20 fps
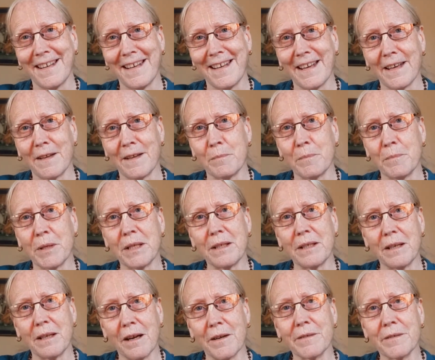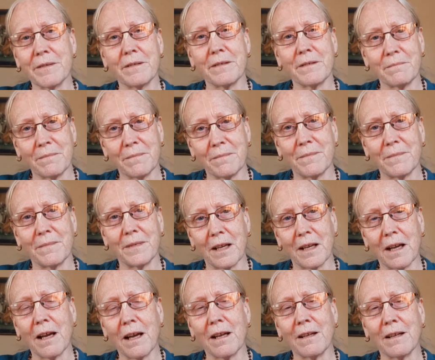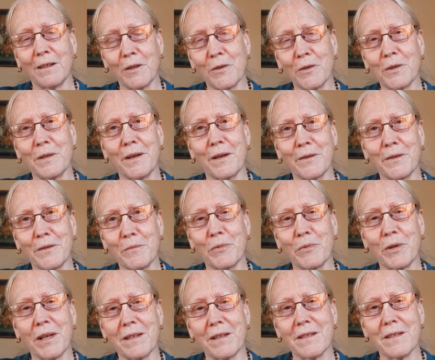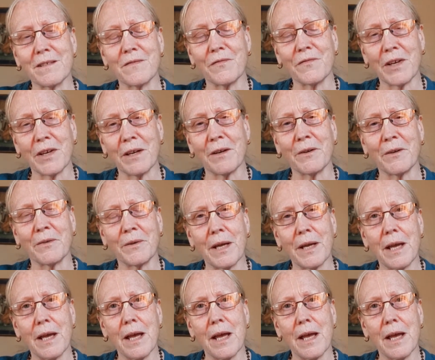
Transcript: But Narottama got Lokanath to break his vow.